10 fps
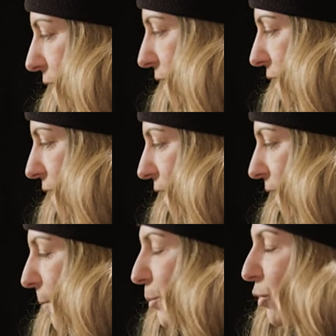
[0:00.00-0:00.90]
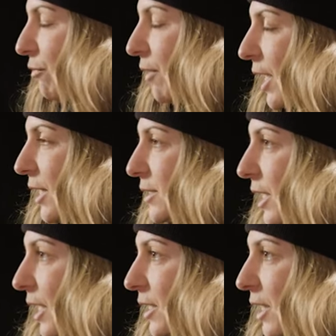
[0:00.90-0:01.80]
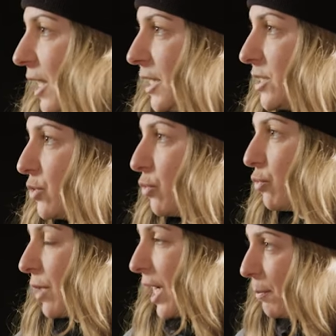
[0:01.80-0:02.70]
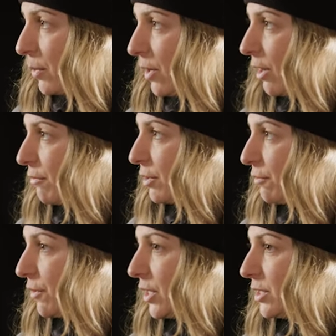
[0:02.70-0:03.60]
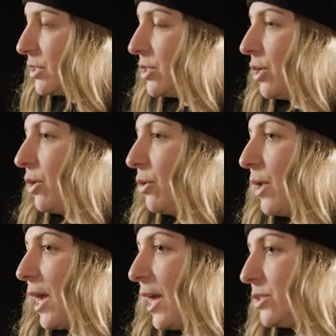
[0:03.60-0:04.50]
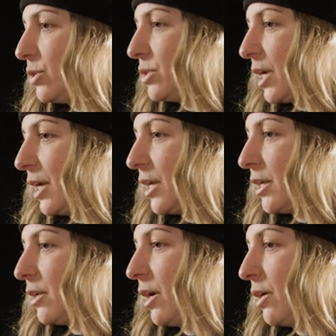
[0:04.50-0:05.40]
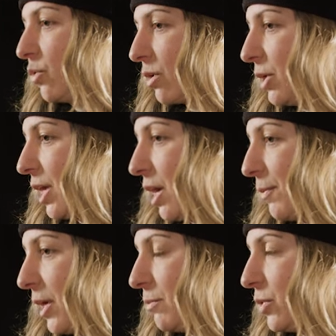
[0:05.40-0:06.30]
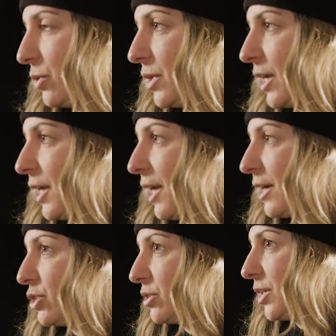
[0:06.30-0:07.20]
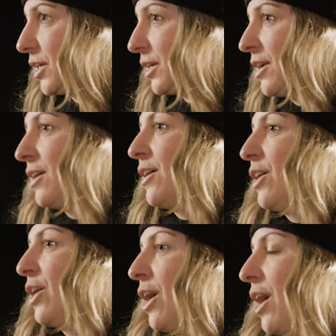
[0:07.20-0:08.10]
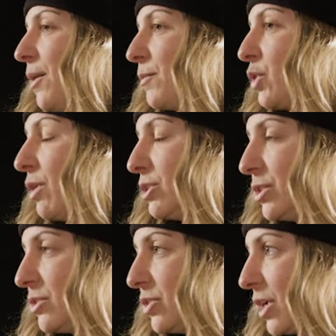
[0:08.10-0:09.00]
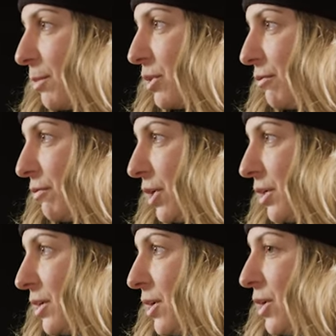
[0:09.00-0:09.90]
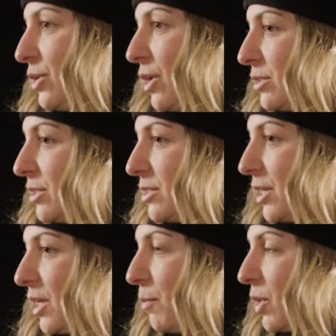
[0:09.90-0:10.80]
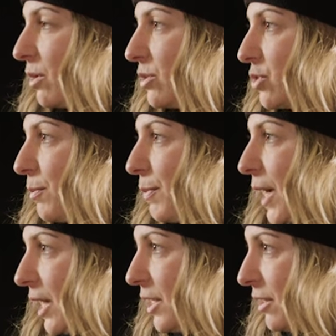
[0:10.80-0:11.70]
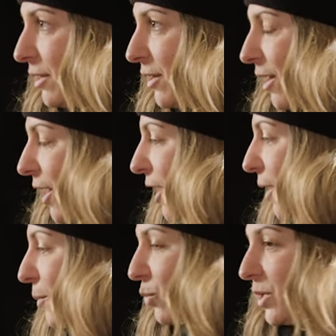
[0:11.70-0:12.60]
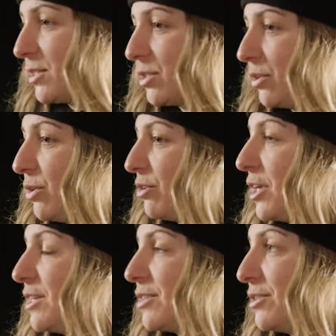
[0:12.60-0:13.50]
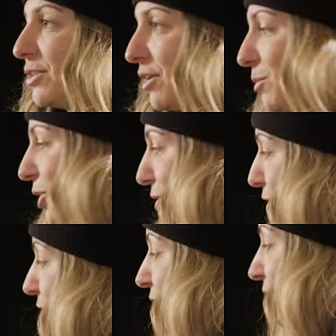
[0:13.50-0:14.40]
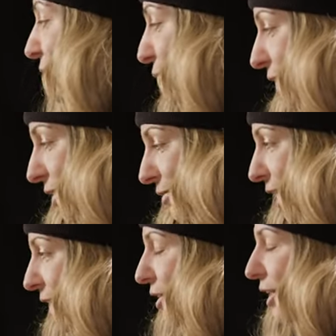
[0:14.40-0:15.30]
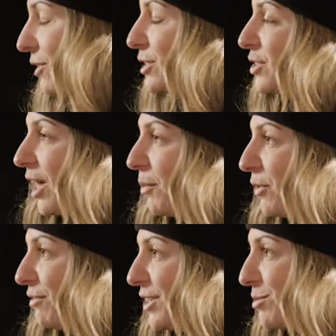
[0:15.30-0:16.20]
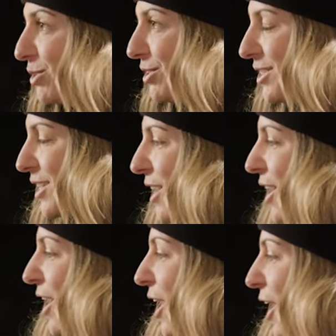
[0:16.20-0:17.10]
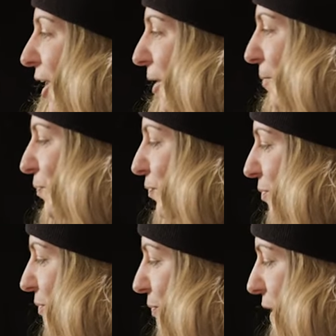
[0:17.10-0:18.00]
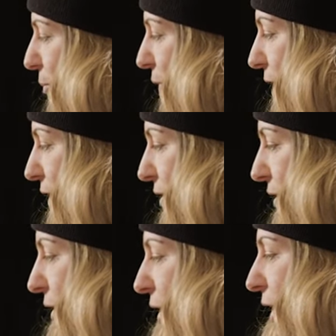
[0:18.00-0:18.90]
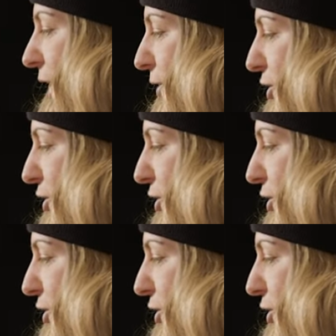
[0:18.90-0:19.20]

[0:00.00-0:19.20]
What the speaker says: it provides a nice wrap of the foot. So as you tighten a normal Alpine boot, it actually crushes the top of the foot. Not to say that buckles are bad. We still utilize a ton of buckles. We even have it on the top of these boots. But it